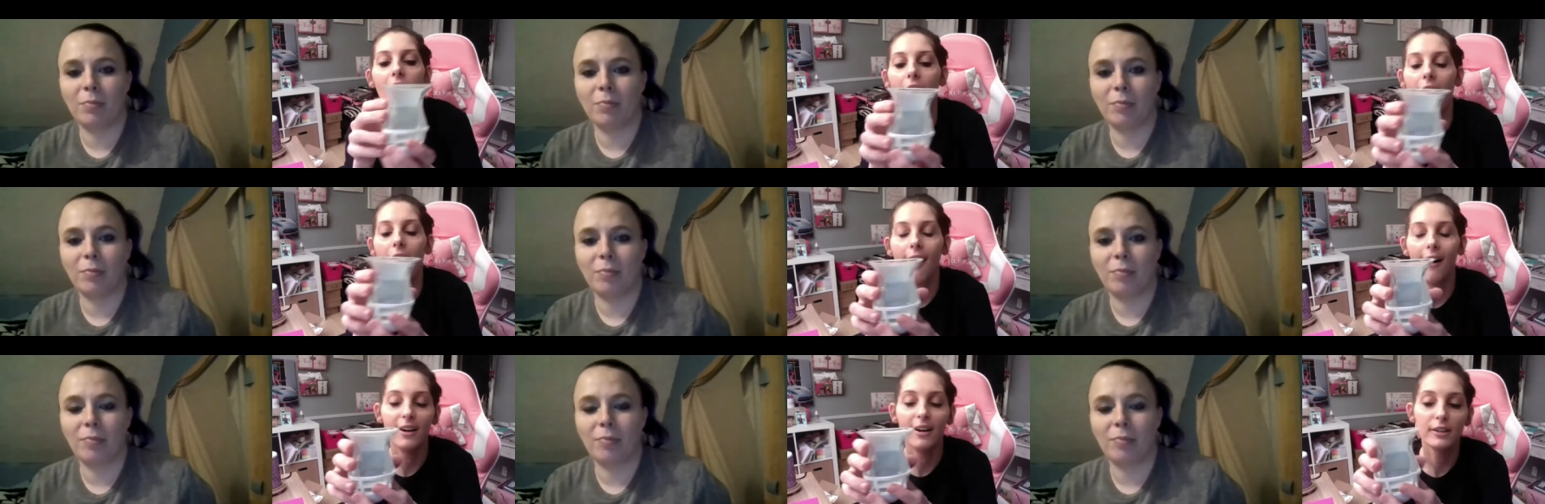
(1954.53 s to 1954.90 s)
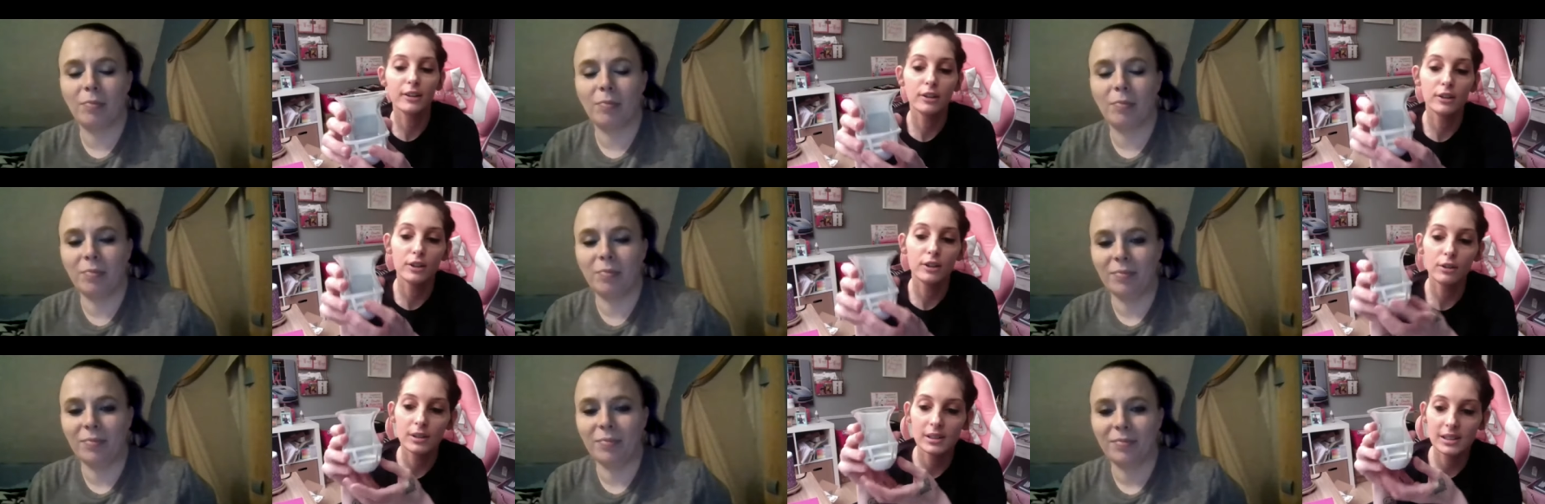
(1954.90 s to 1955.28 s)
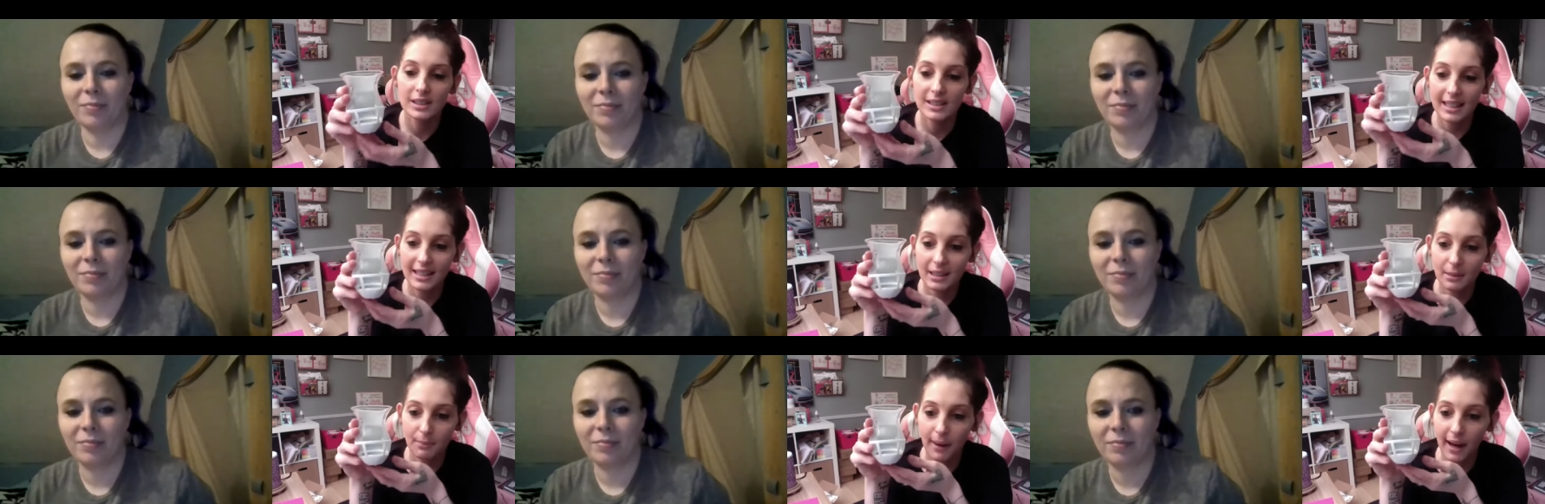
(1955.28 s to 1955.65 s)
Speaker 1: All you do is
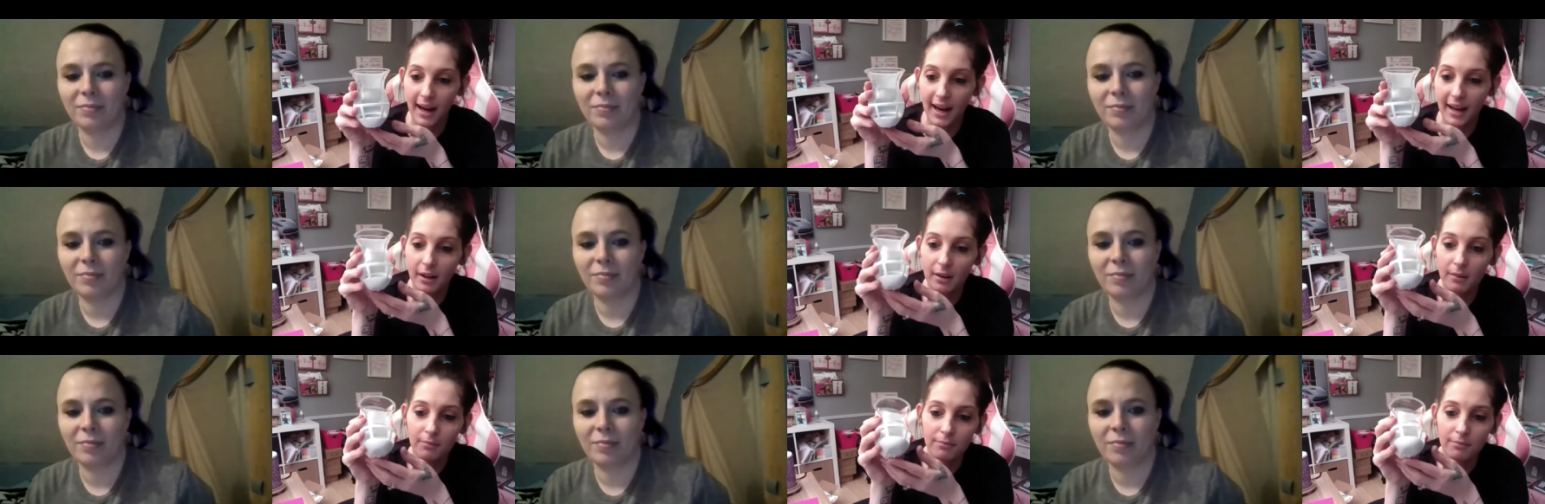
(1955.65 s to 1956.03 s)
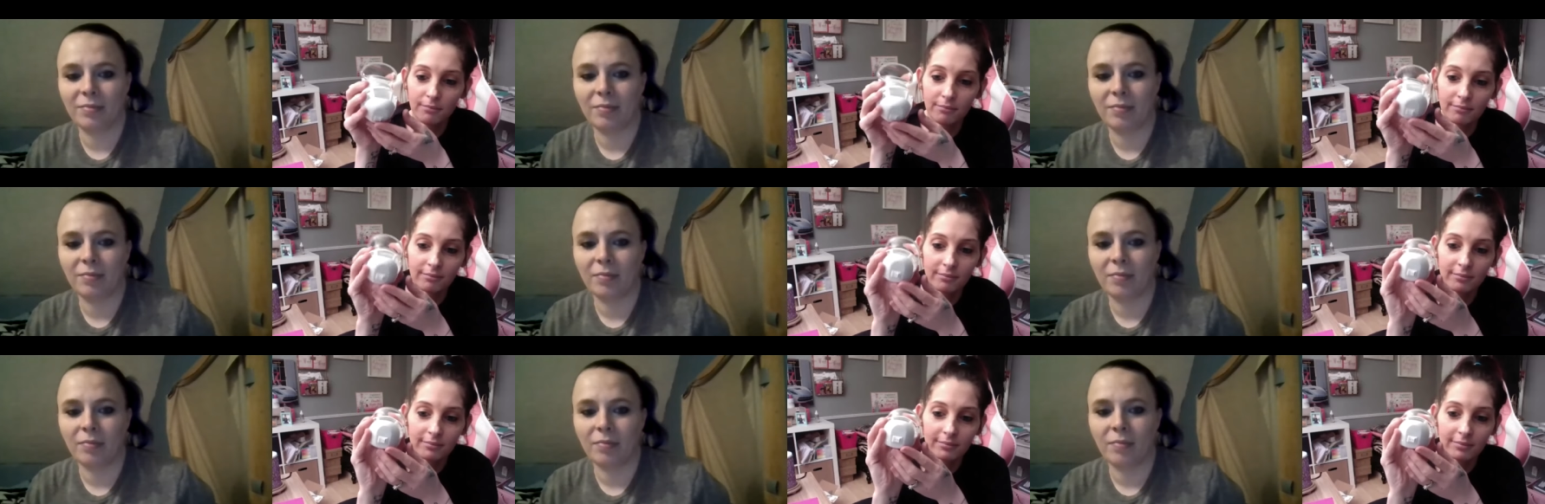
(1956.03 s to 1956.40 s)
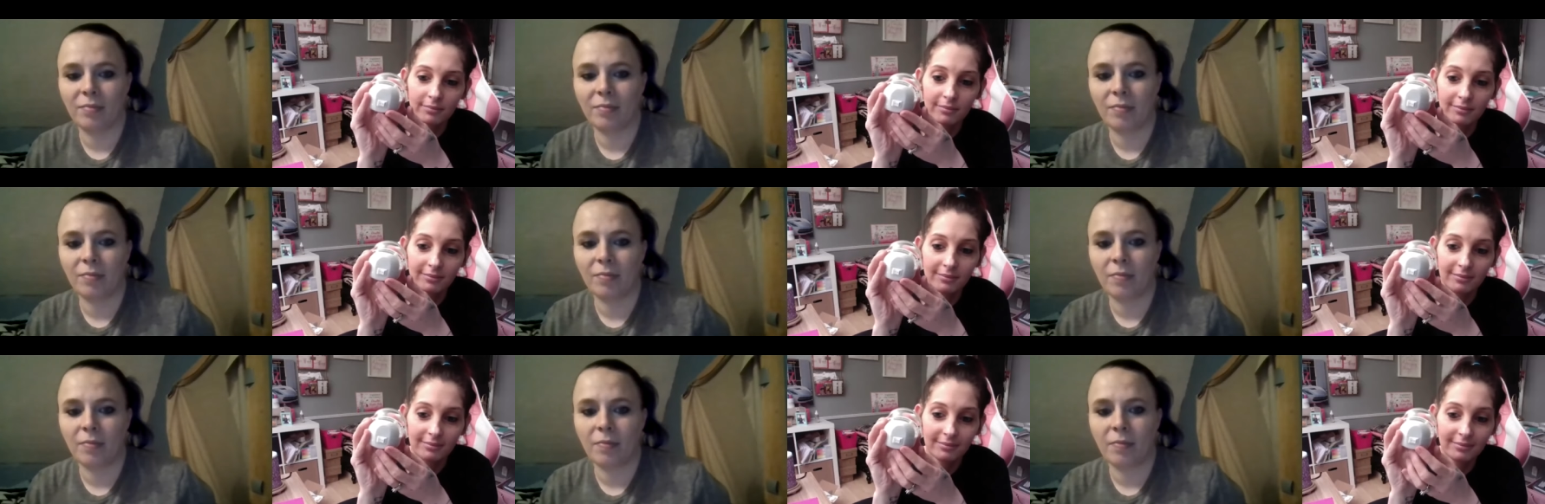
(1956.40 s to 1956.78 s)
at the bottom,
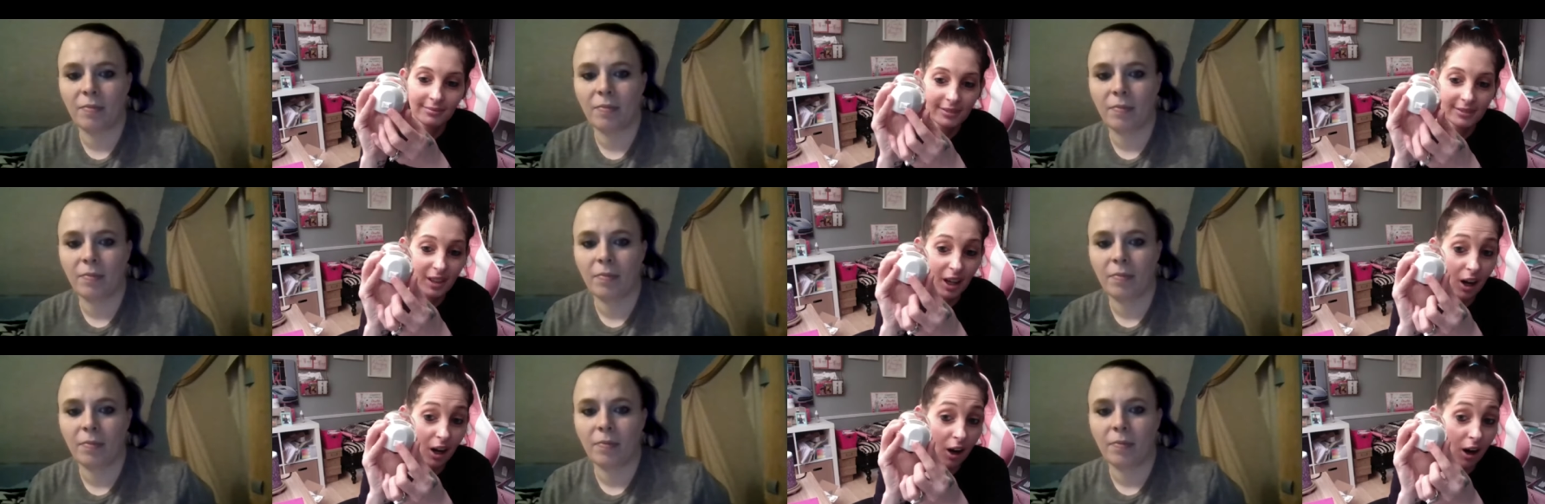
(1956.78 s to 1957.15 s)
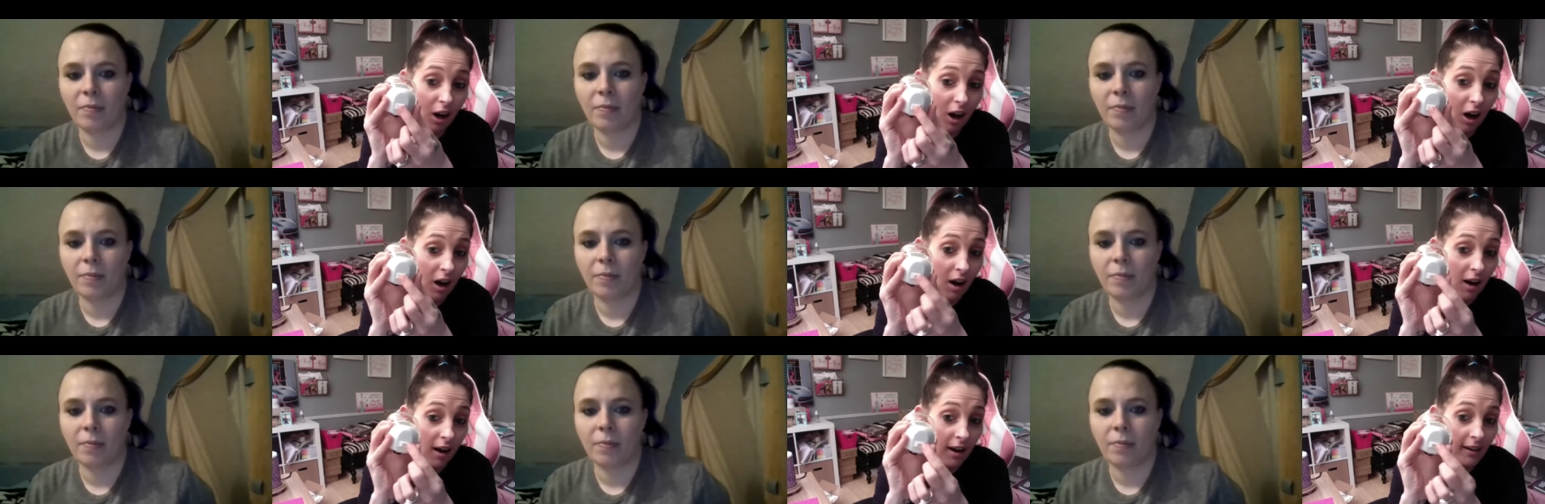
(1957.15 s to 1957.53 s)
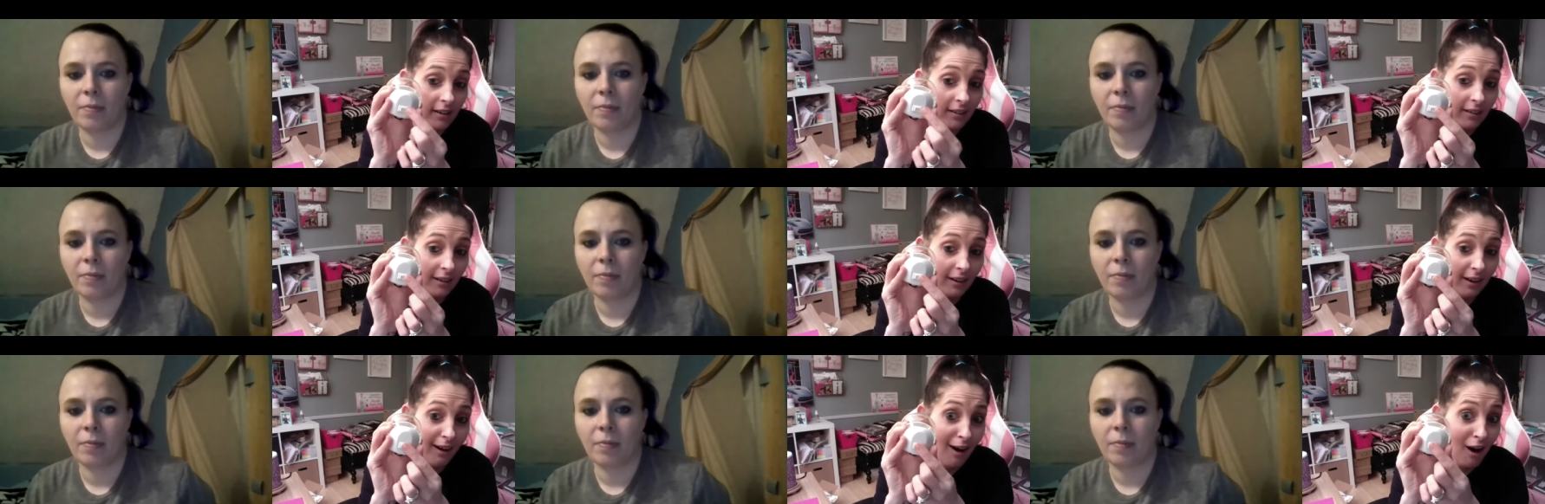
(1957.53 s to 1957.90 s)

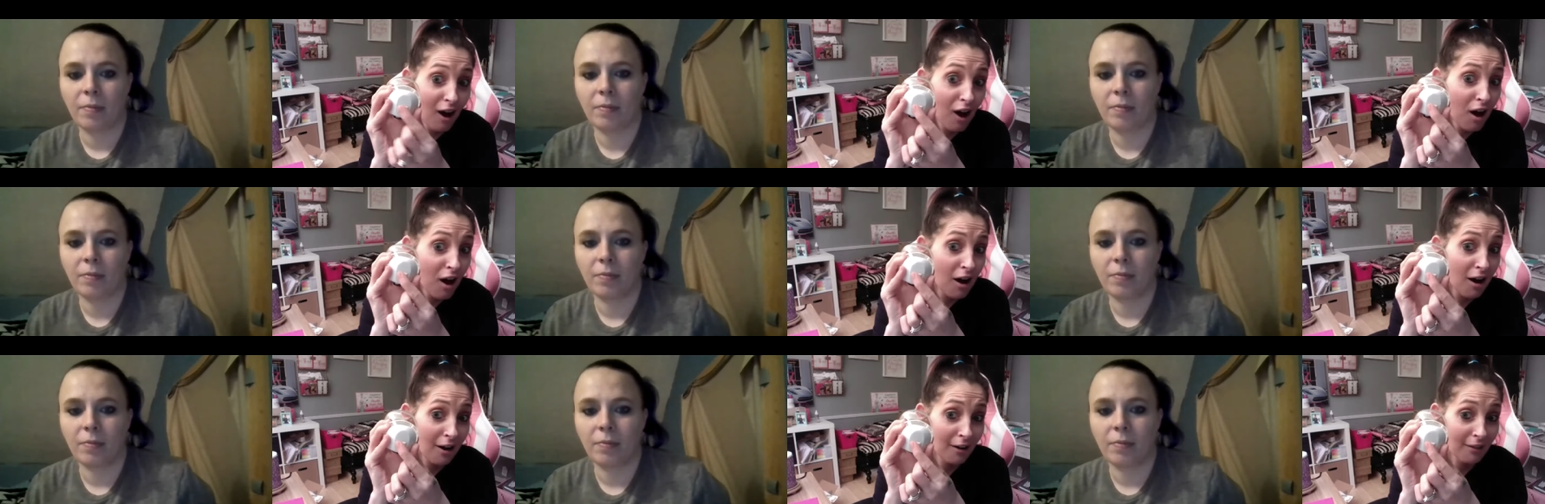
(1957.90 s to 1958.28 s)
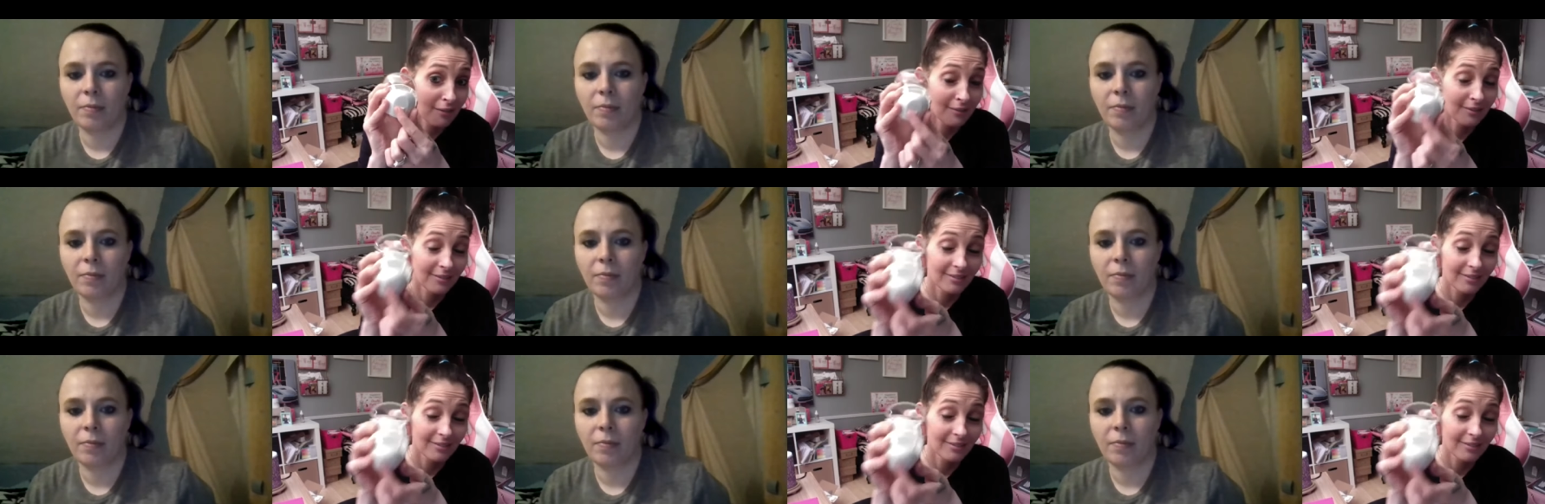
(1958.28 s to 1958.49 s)
on, off.